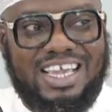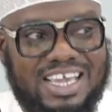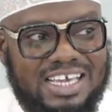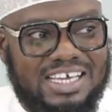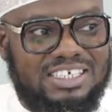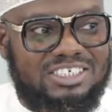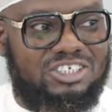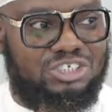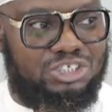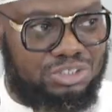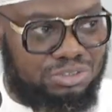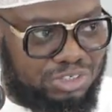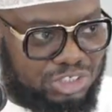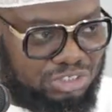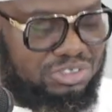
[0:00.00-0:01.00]
his
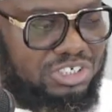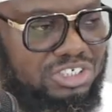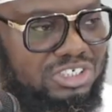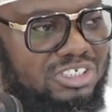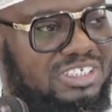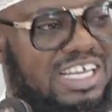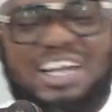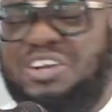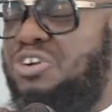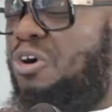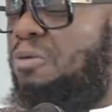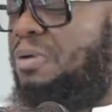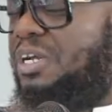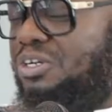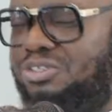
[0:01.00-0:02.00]
jurisdiction, that
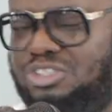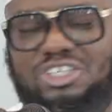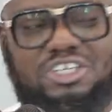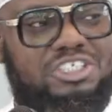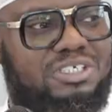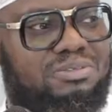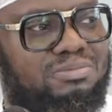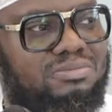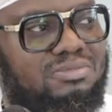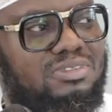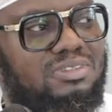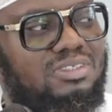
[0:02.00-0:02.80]
nobody could touch him.